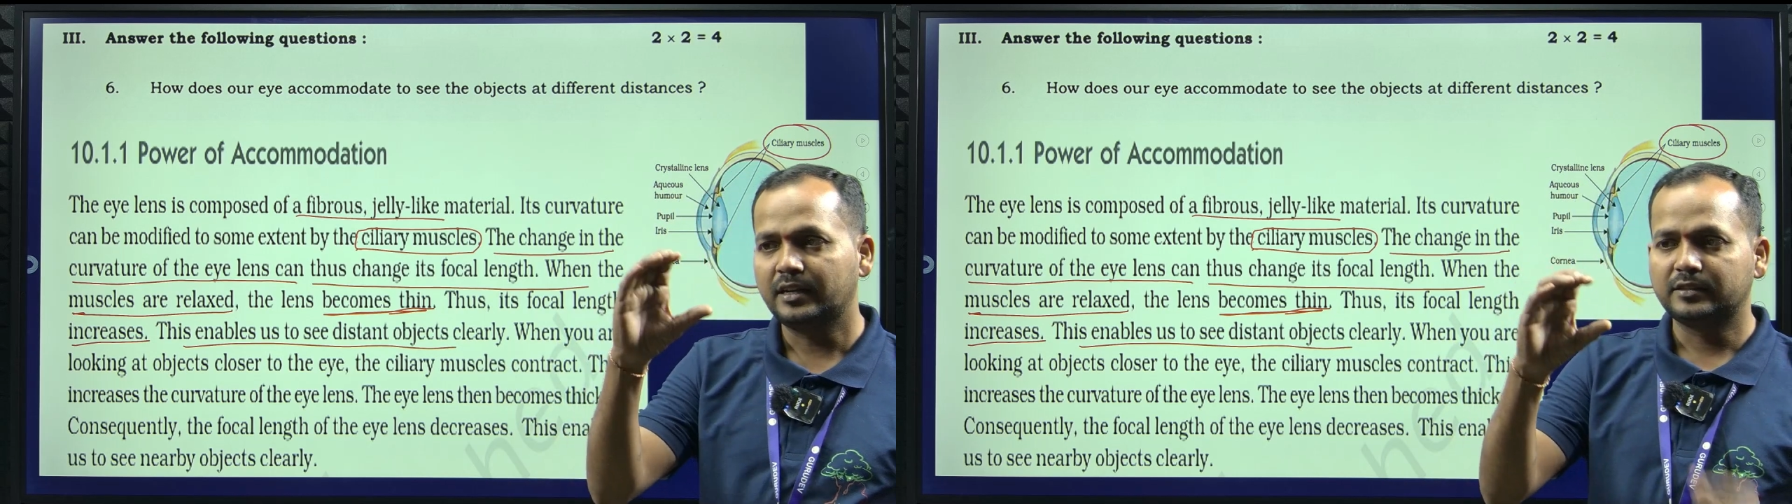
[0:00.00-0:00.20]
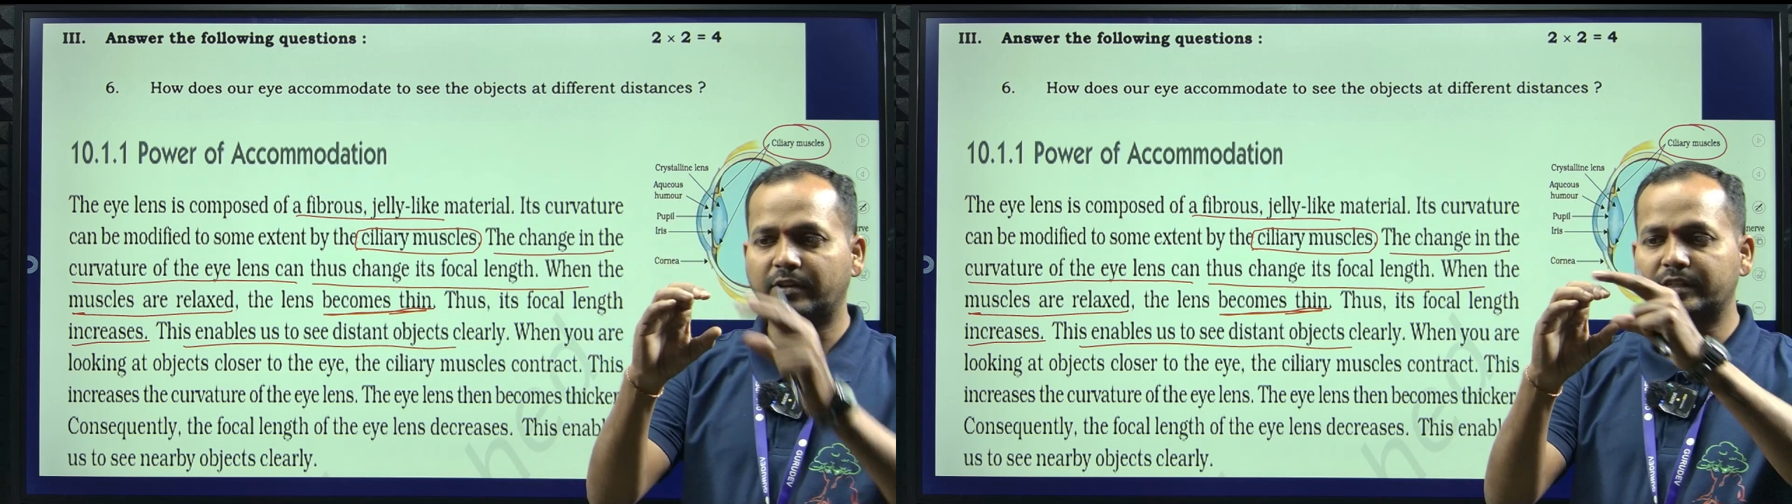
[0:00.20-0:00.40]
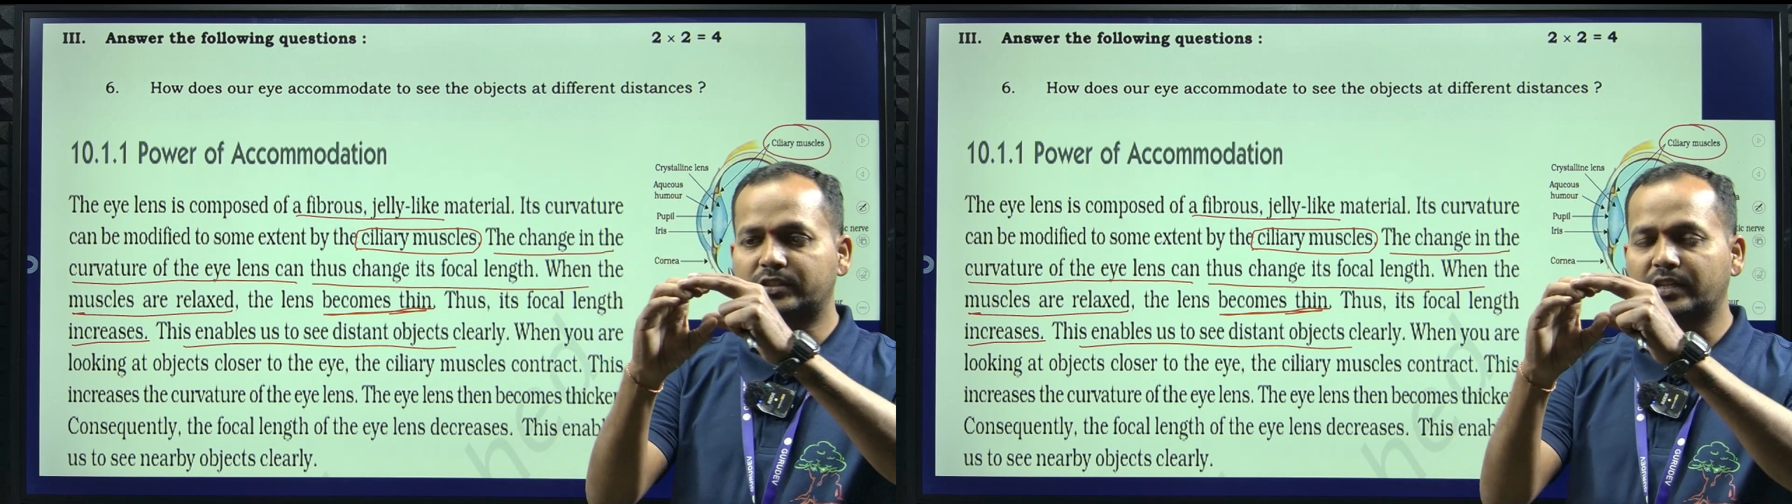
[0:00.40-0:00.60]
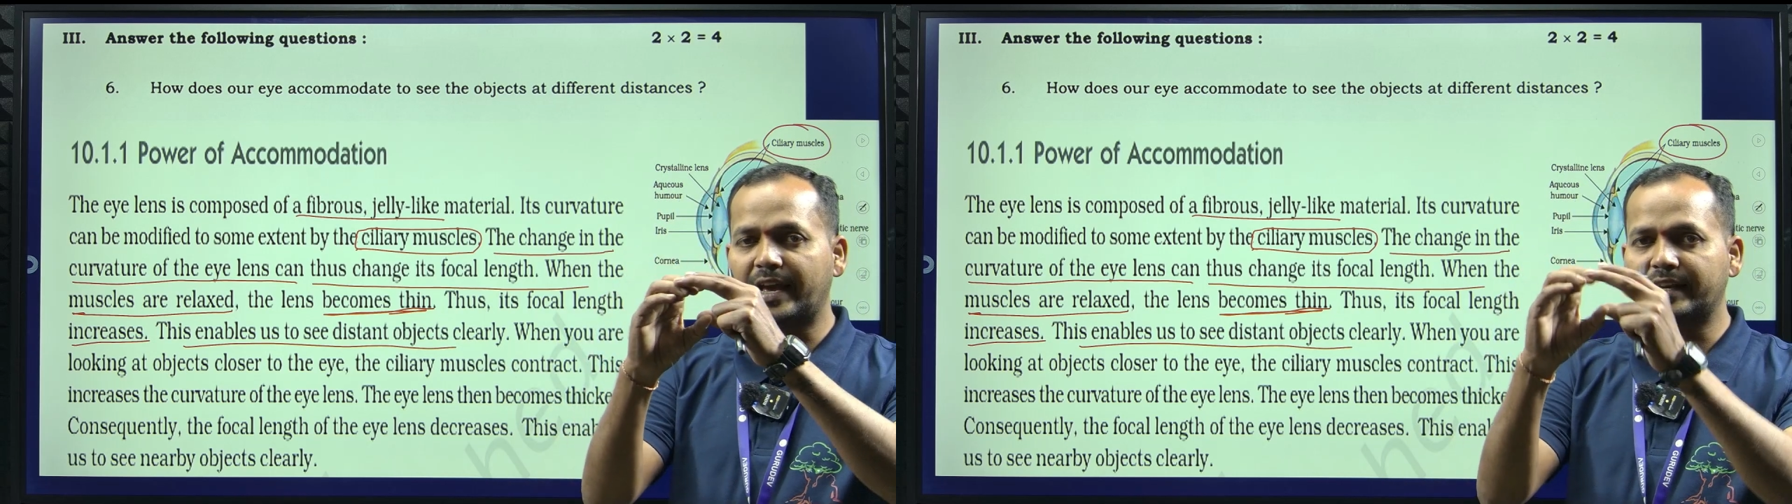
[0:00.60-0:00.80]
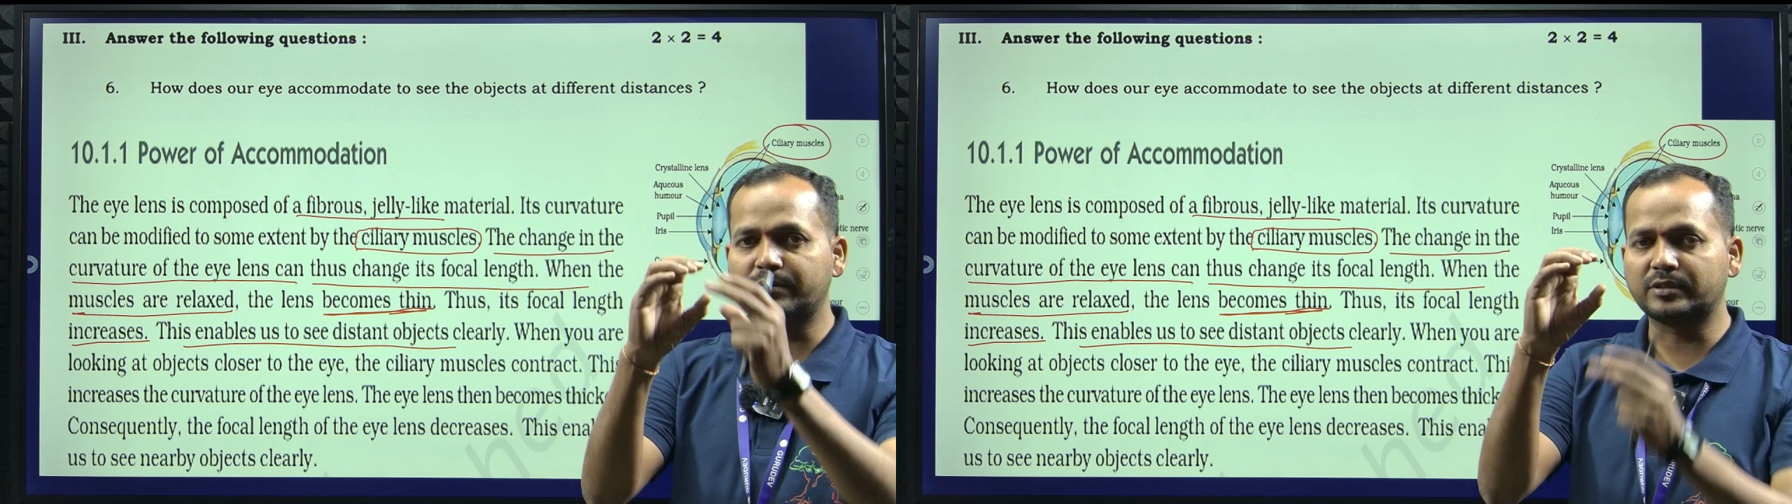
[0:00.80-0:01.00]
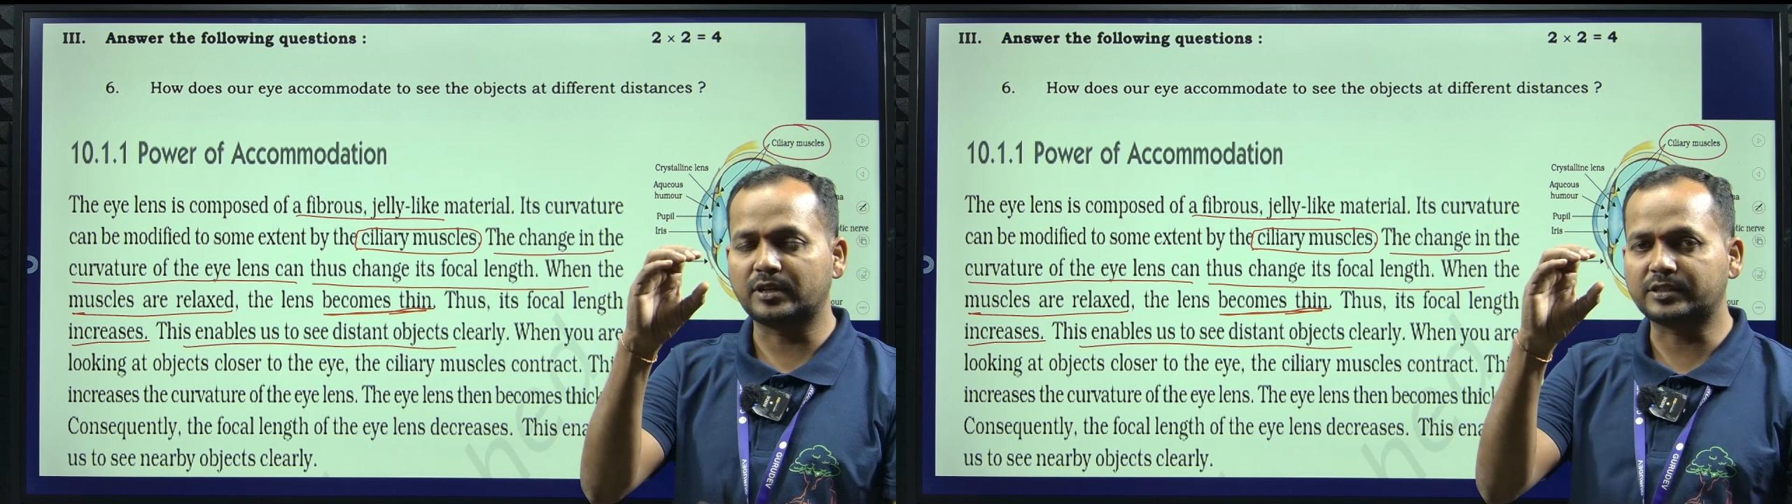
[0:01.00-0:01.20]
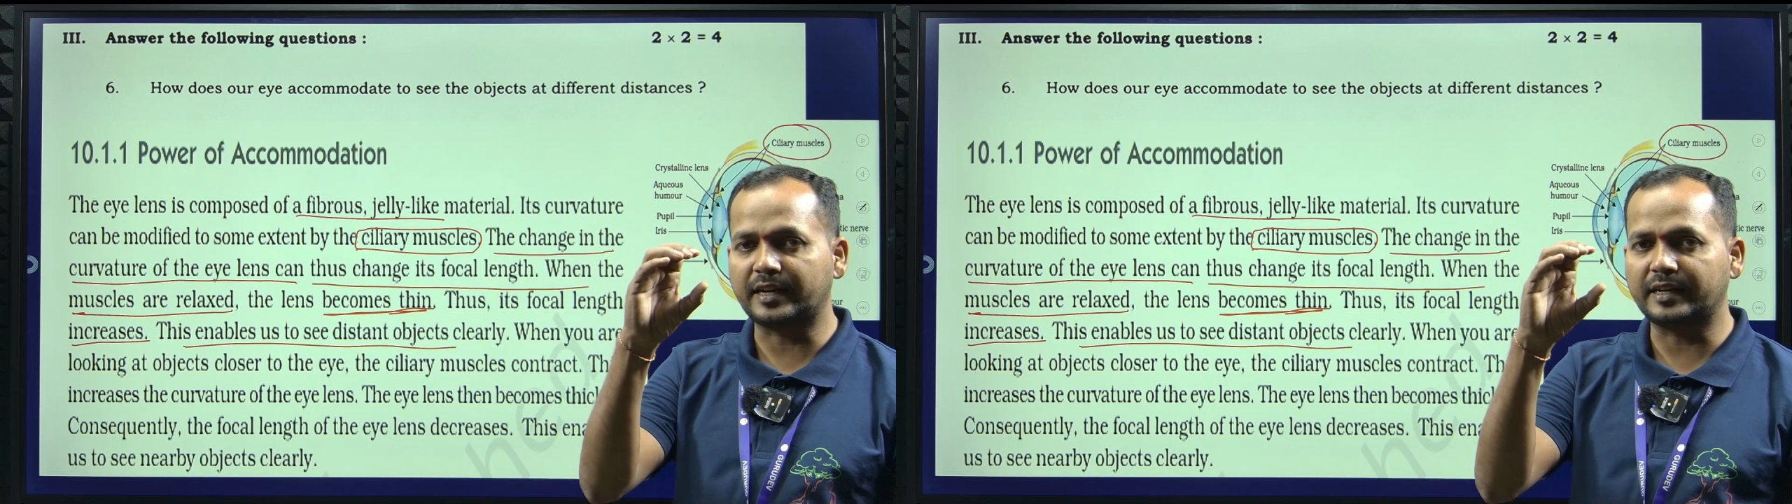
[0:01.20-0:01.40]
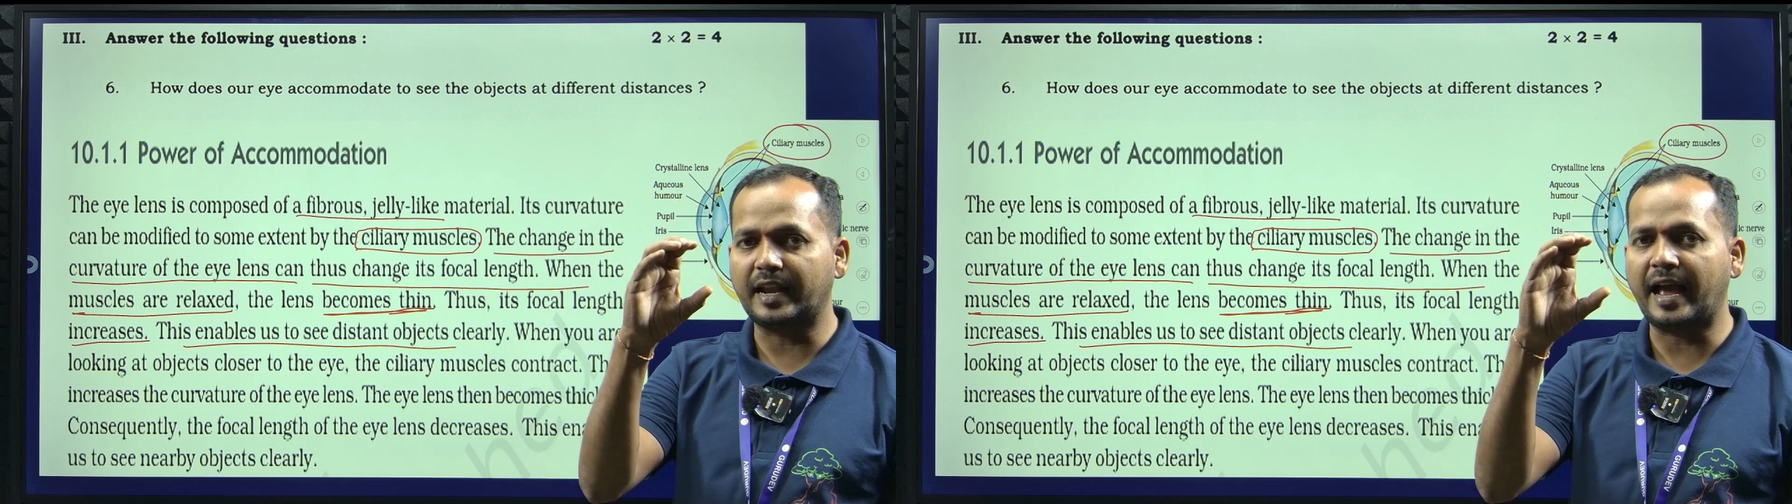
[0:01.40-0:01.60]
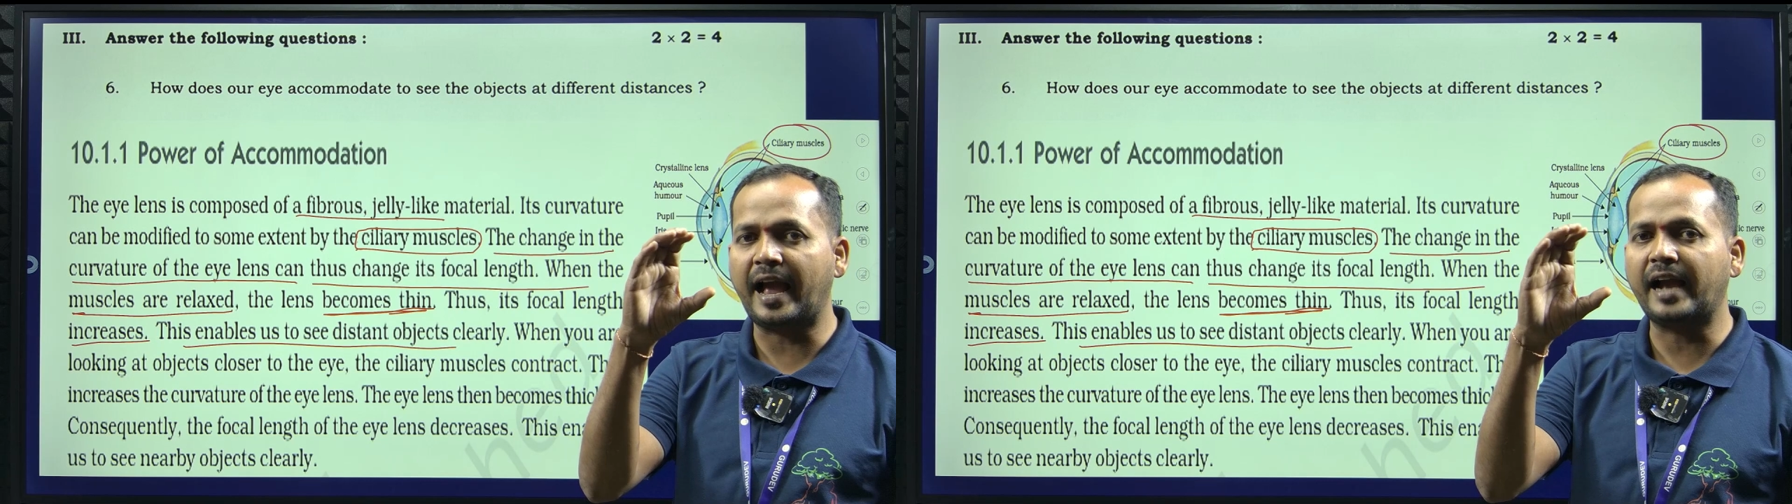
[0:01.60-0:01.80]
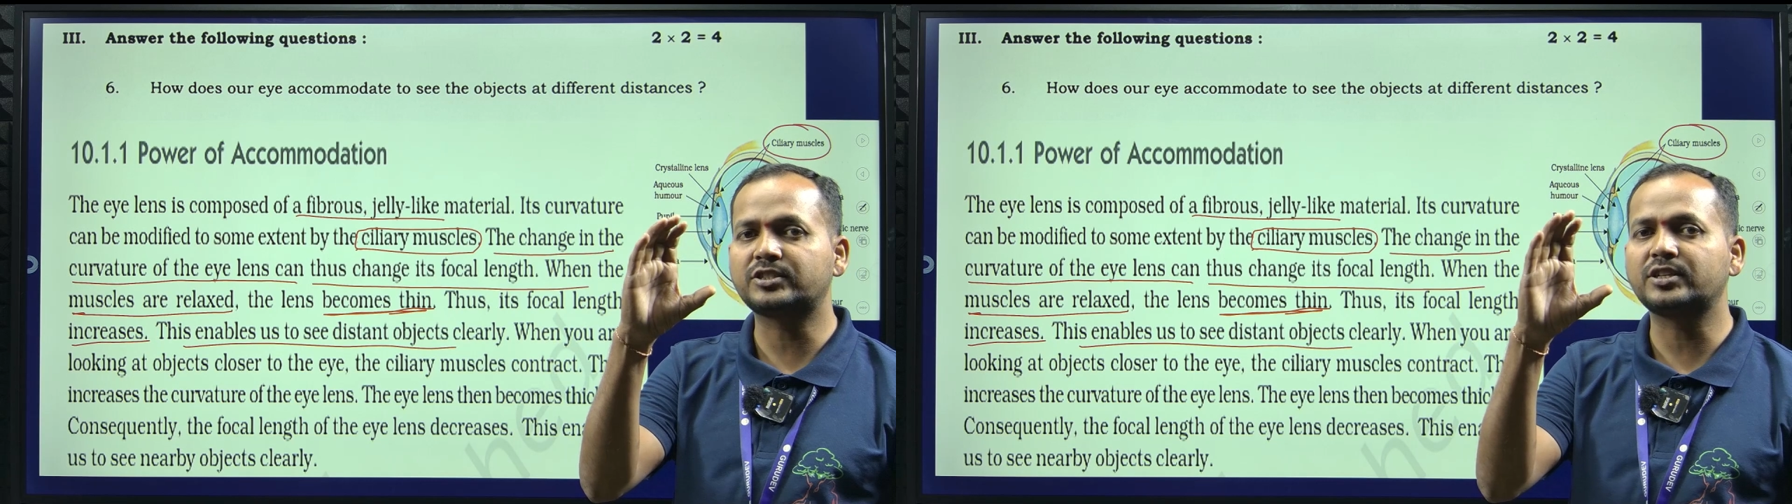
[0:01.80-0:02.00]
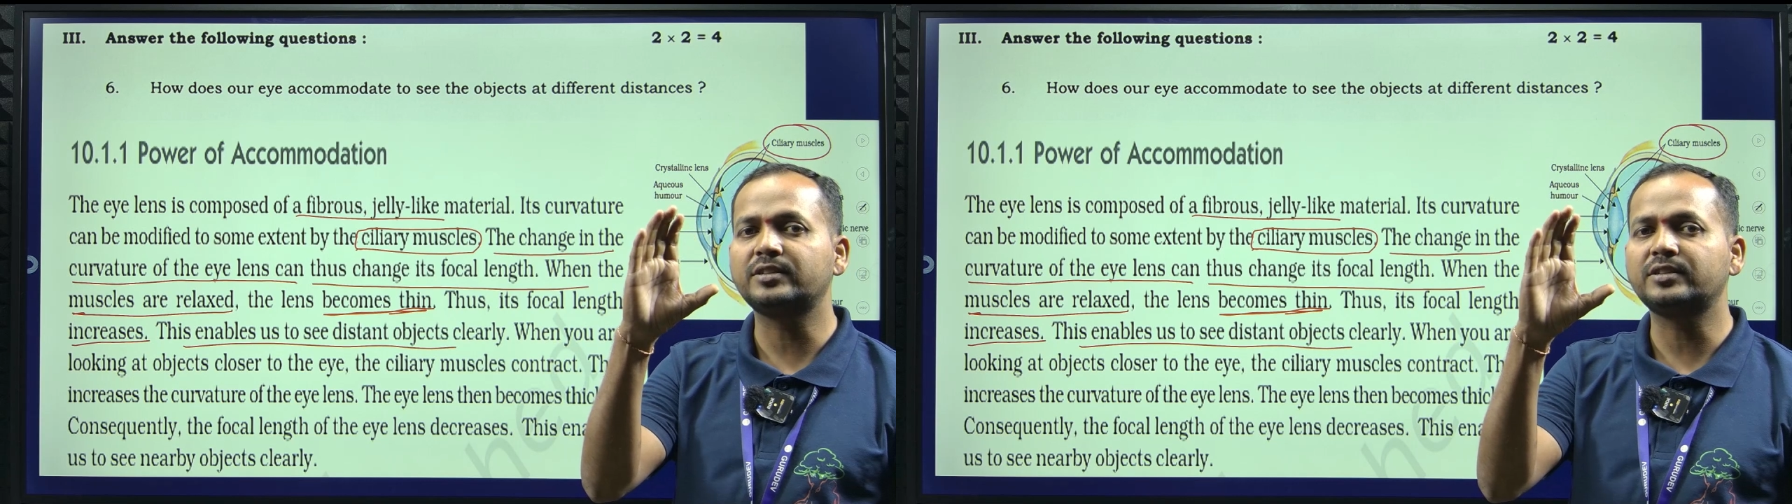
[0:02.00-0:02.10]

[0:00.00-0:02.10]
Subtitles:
when the ciliary muscles are relaxed,